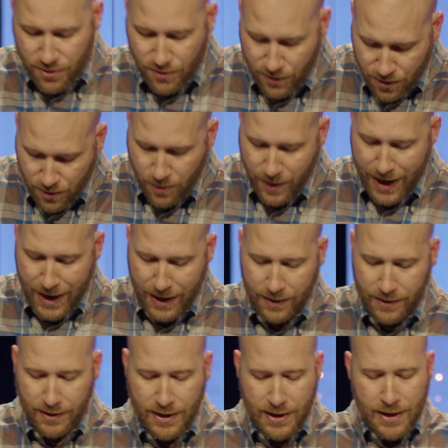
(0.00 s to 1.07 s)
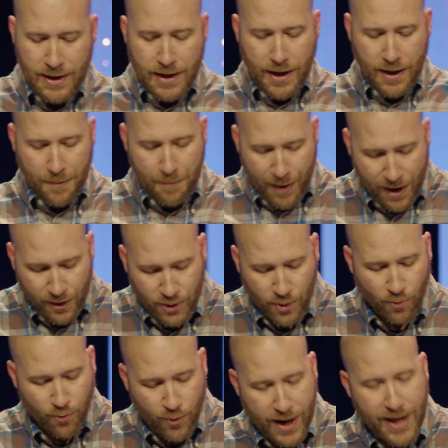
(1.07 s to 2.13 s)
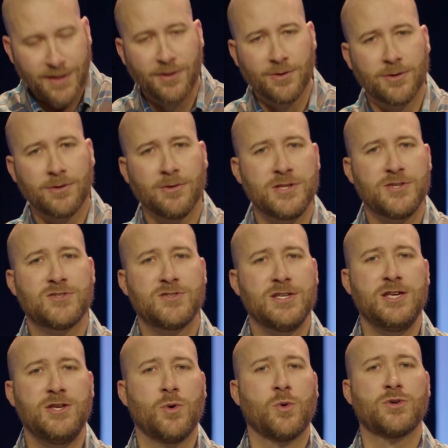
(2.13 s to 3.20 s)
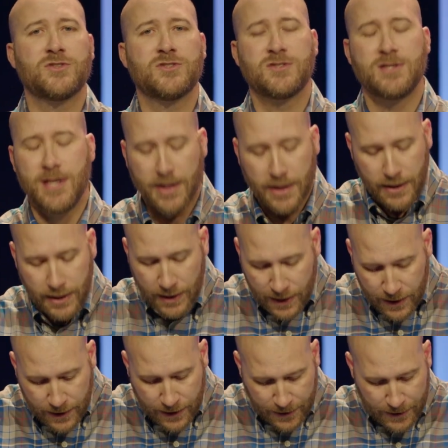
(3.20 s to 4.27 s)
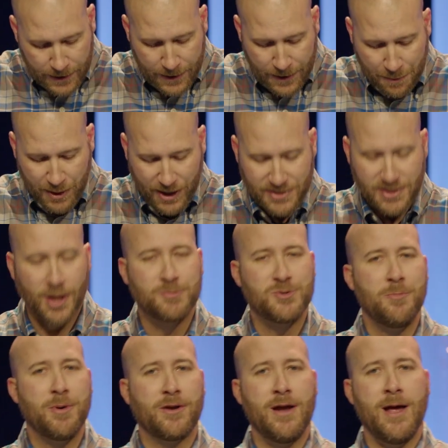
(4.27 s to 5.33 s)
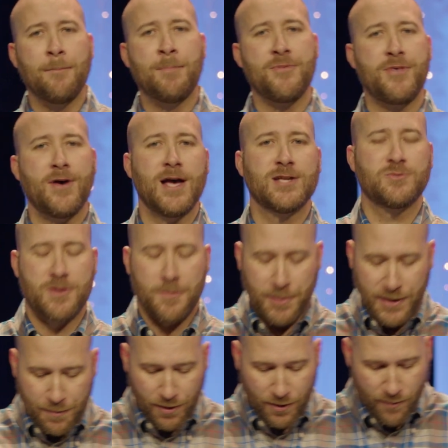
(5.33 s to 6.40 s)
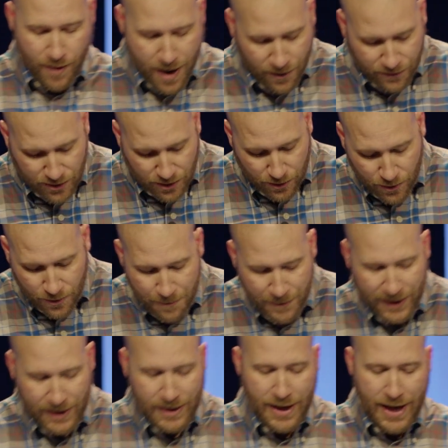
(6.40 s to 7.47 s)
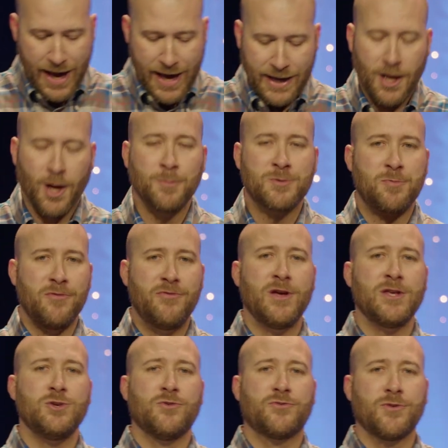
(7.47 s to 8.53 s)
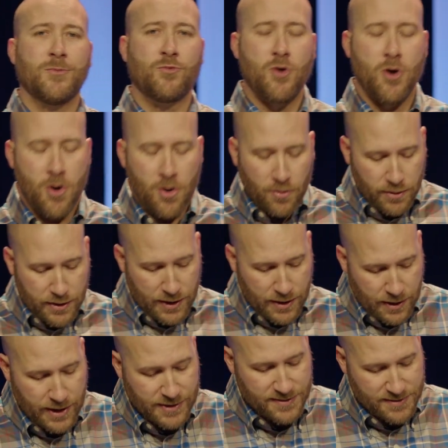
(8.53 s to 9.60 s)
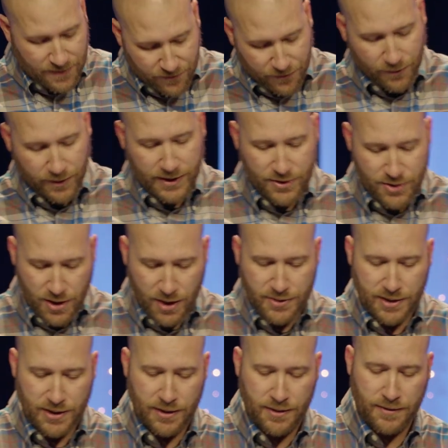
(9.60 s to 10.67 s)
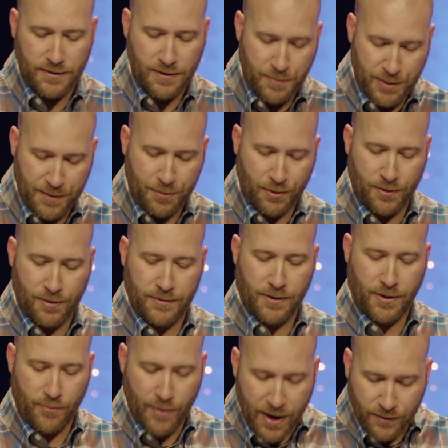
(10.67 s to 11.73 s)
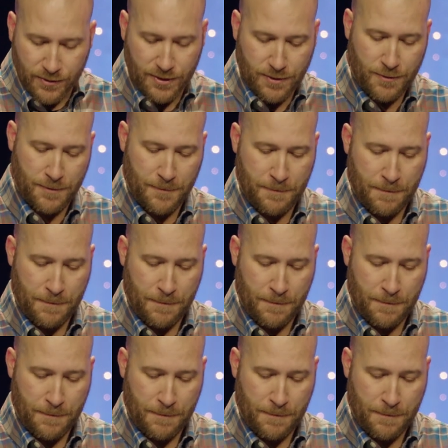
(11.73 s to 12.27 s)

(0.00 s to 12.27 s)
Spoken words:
to you and about you. Regularly see your sin, because it helps you better empathize with the people around you, and it helps prevent you from wrongly and sinfully judging the people around you.